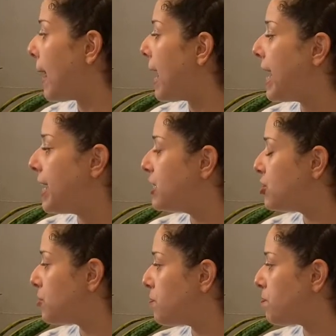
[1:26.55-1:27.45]
and
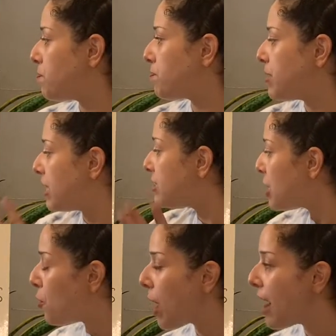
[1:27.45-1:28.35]
because they
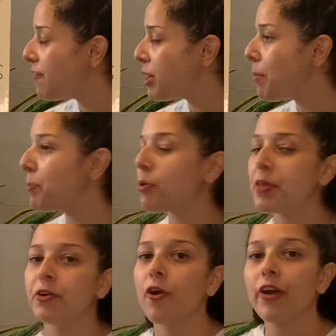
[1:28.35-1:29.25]
don't have any
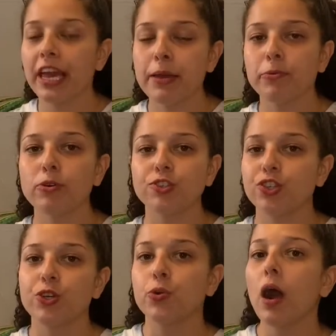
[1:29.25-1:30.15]
membrane, they're not able
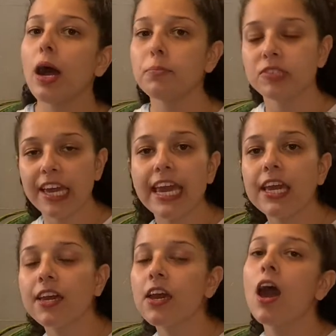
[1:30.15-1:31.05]
to
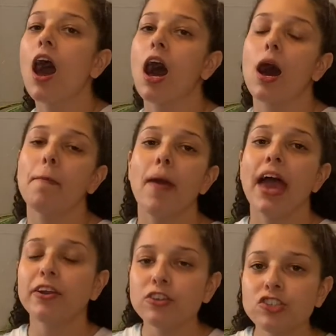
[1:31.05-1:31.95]
uptake um,
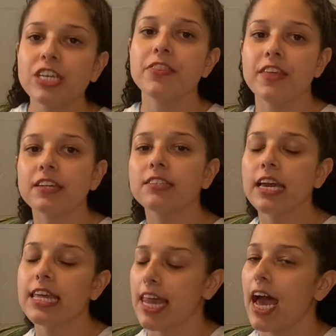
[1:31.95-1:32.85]
energy and things
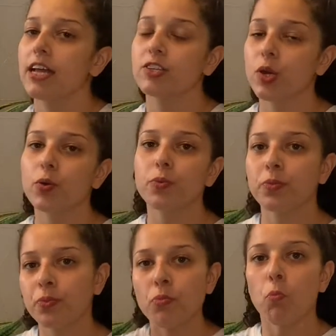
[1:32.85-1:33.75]
like that. So
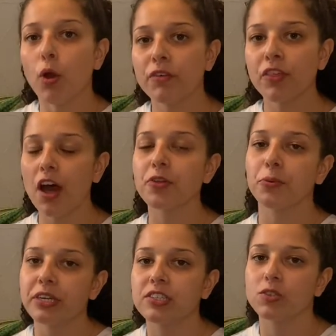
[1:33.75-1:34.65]
one of the other
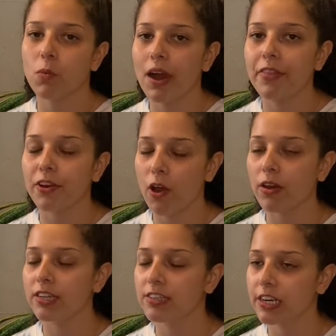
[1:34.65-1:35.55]
reasons why they're
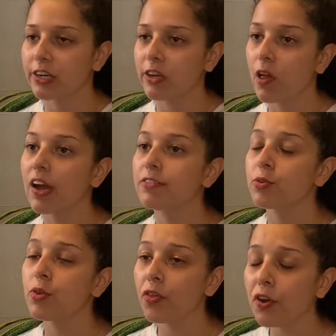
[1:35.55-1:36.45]
not considered alive. So
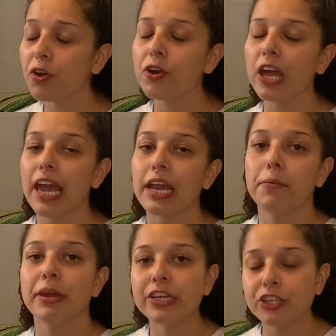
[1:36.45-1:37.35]
the third and
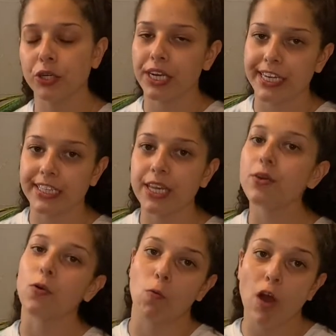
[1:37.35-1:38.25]
major reason
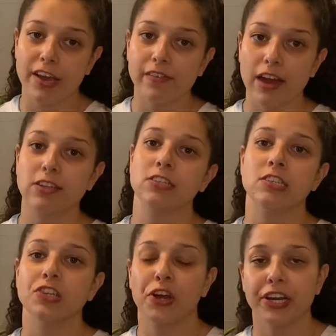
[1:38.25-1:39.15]
why
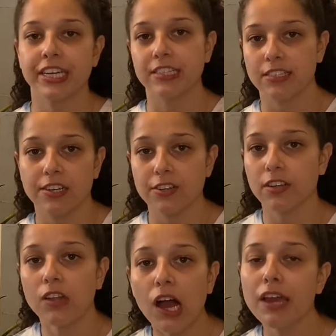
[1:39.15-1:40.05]
viruses aren't considered
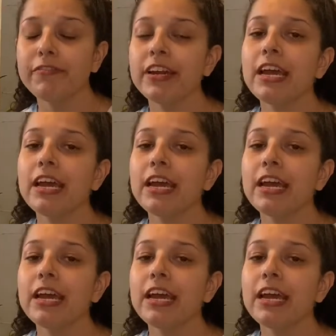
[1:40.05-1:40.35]
alive